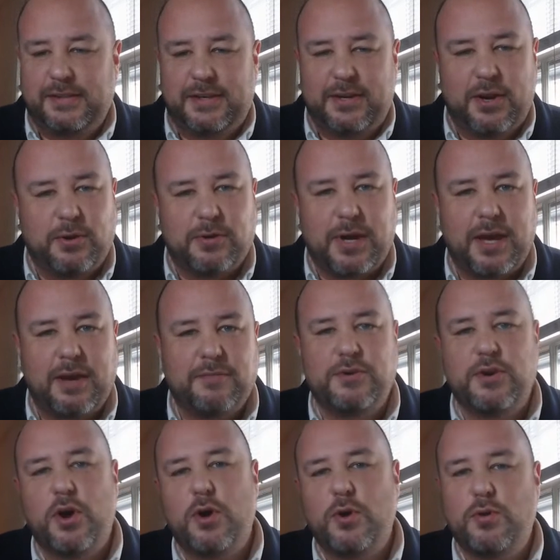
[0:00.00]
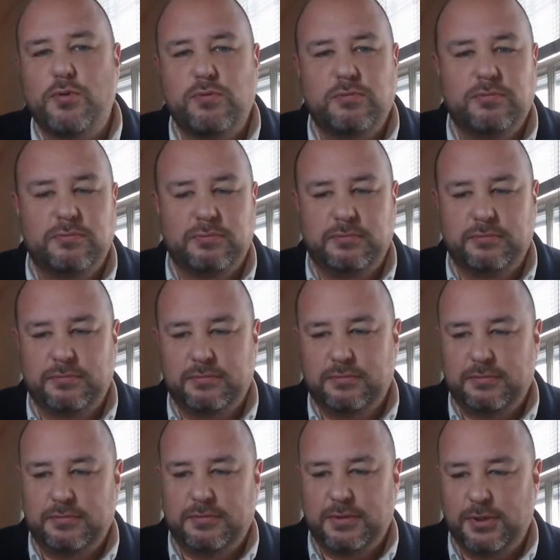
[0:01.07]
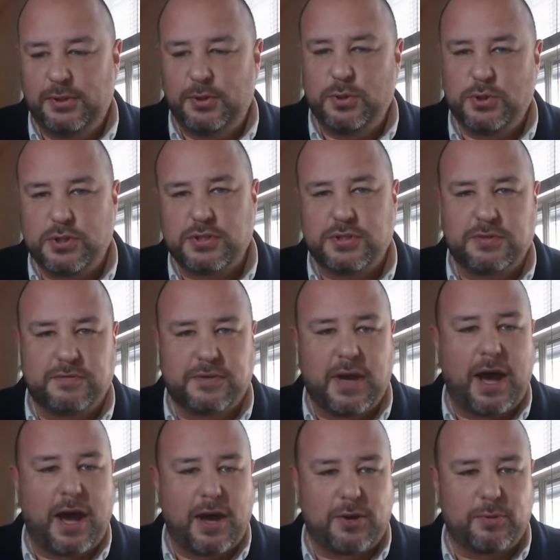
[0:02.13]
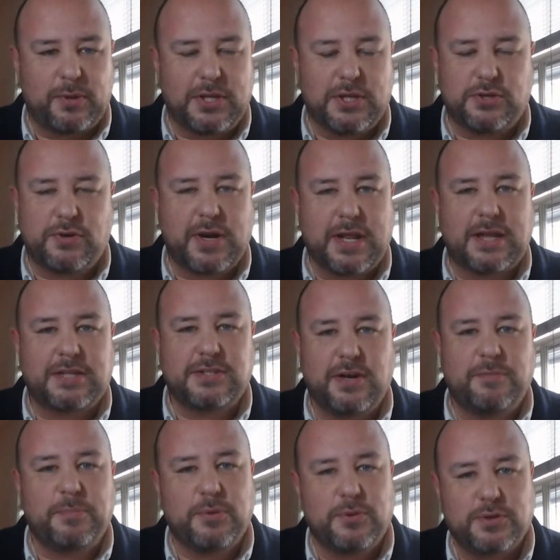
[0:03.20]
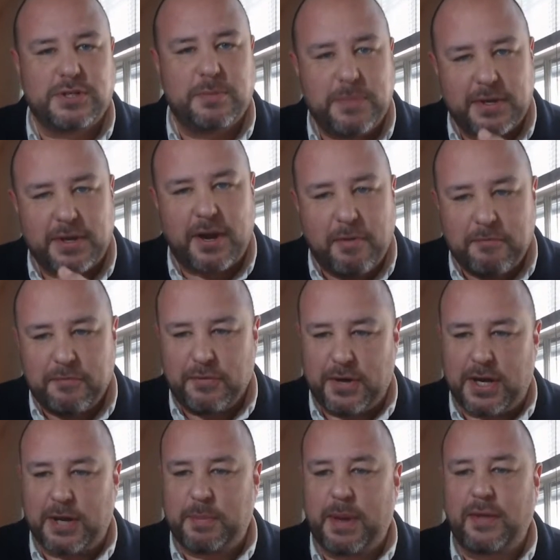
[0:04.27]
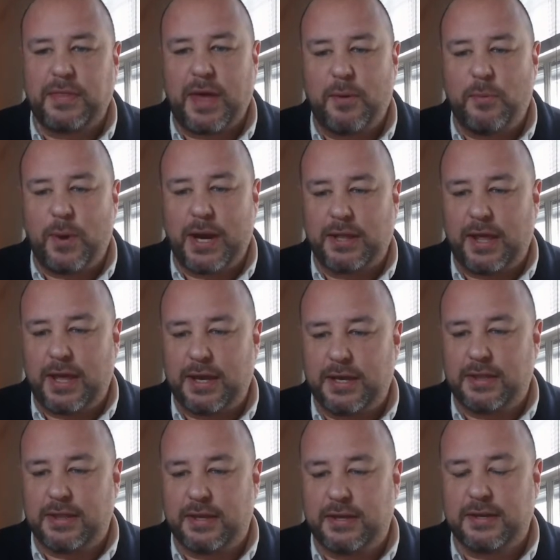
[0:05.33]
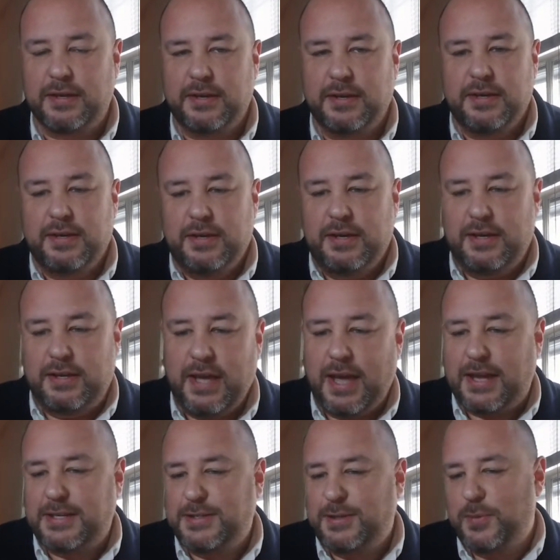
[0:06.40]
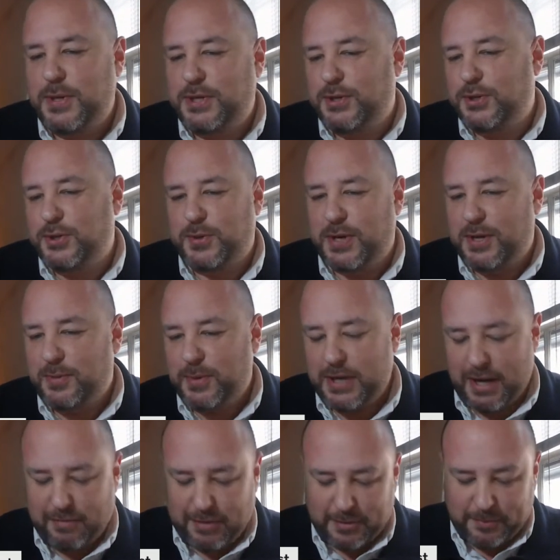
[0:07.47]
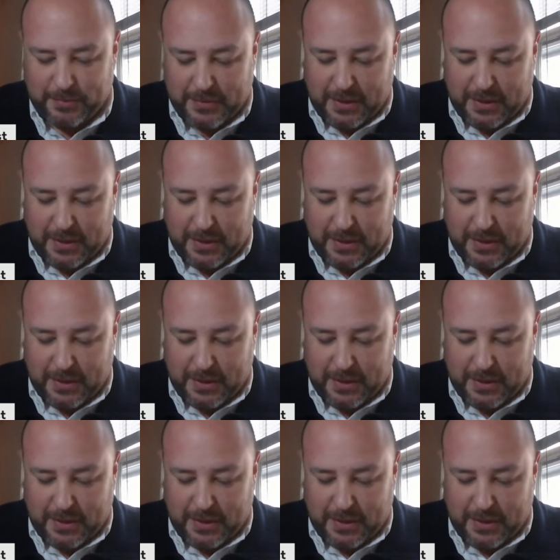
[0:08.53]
I have no illusions of God or religion or any of that stuff, but there's something comforting about that white light in their winter tree, whatever.